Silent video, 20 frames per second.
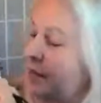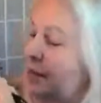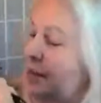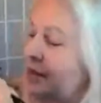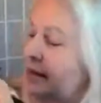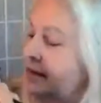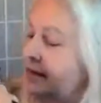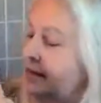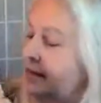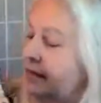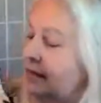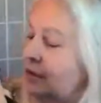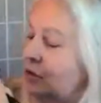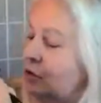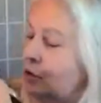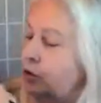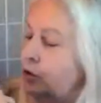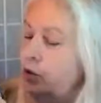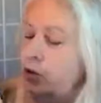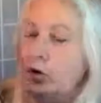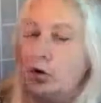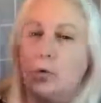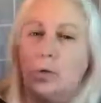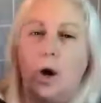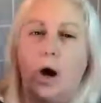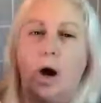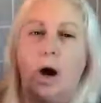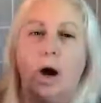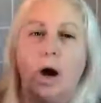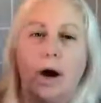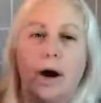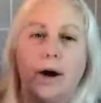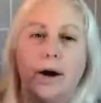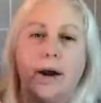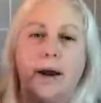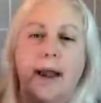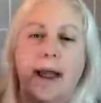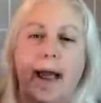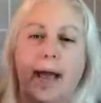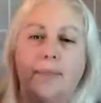This is who you are,
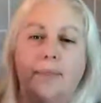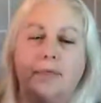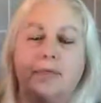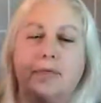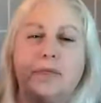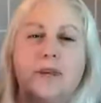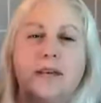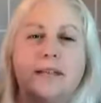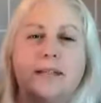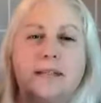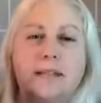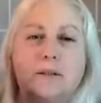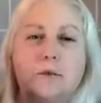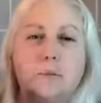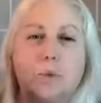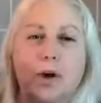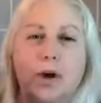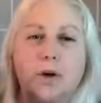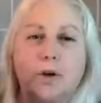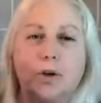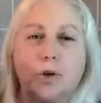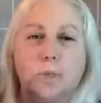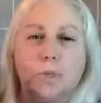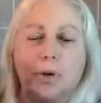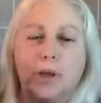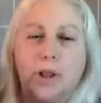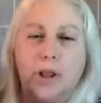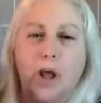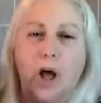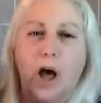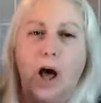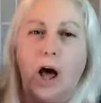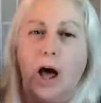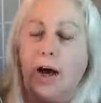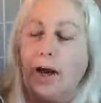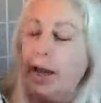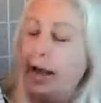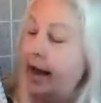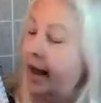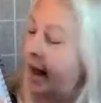and this is where you
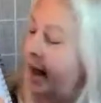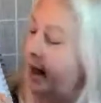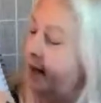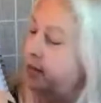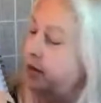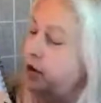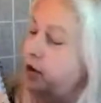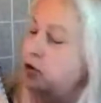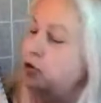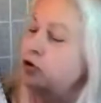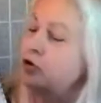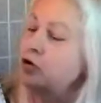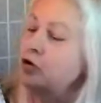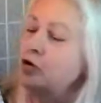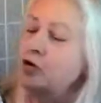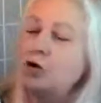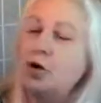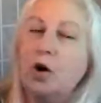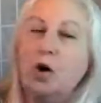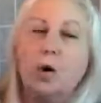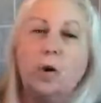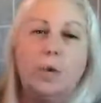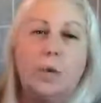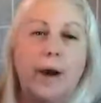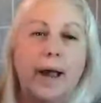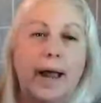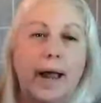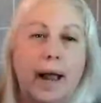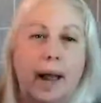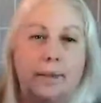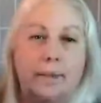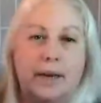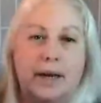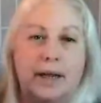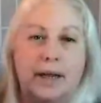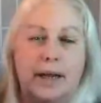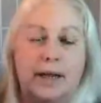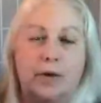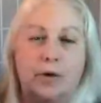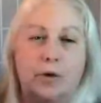belong. And there's no way I'm going
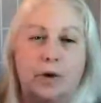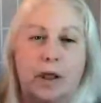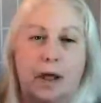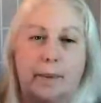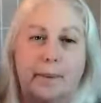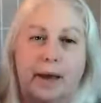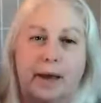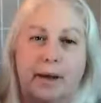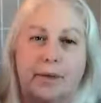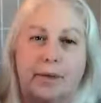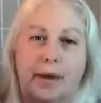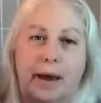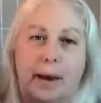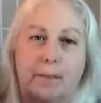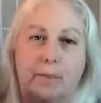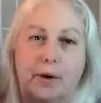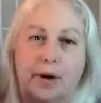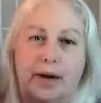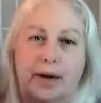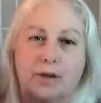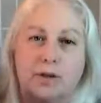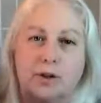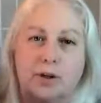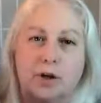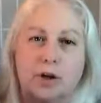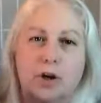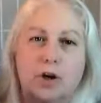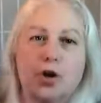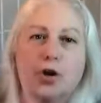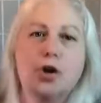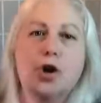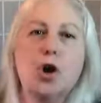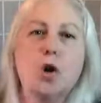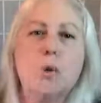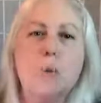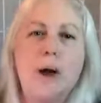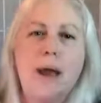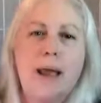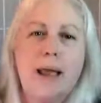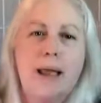to let you climb out on that branch.
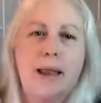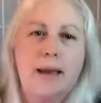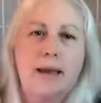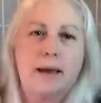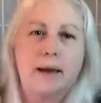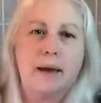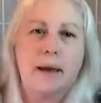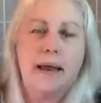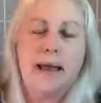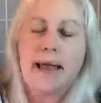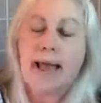No way.